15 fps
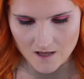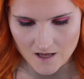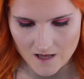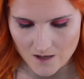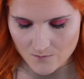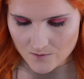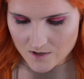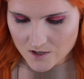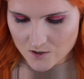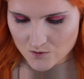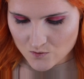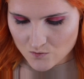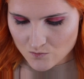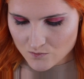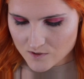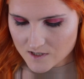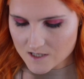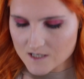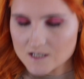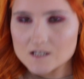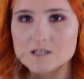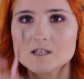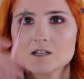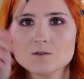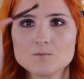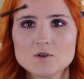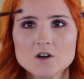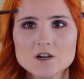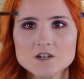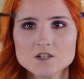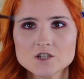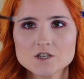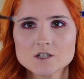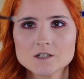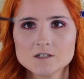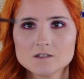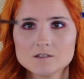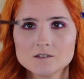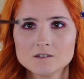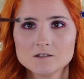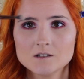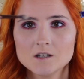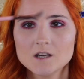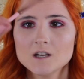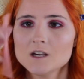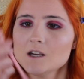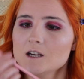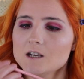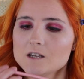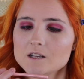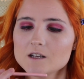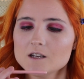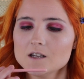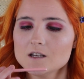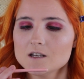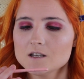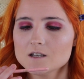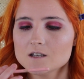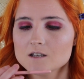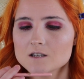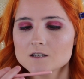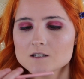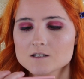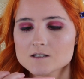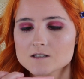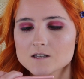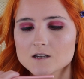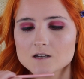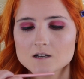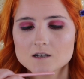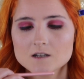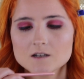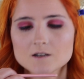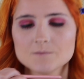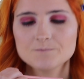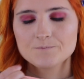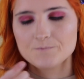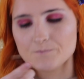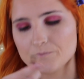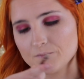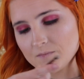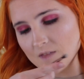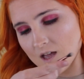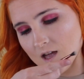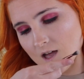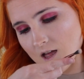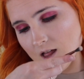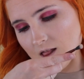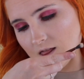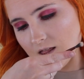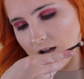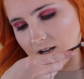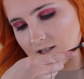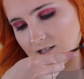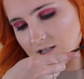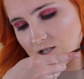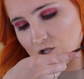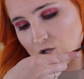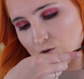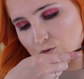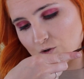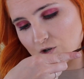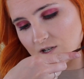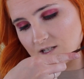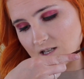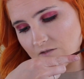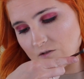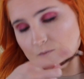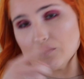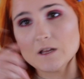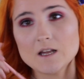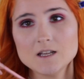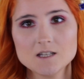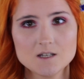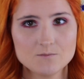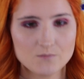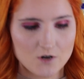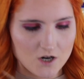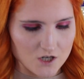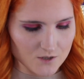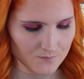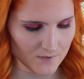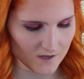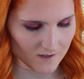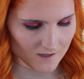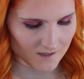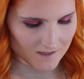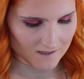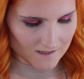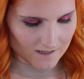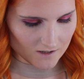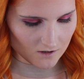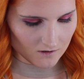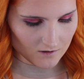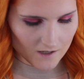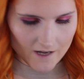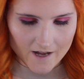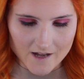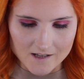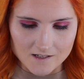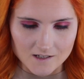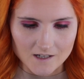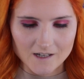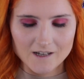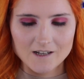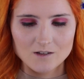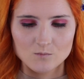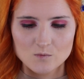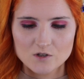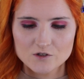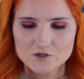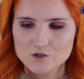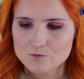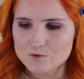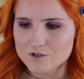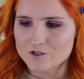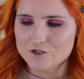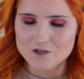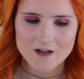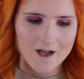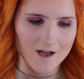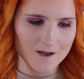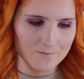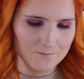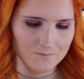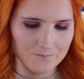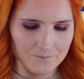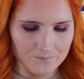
I will use this little brush. It is the Luxie 237 blending brush, but it's little and it will do the job.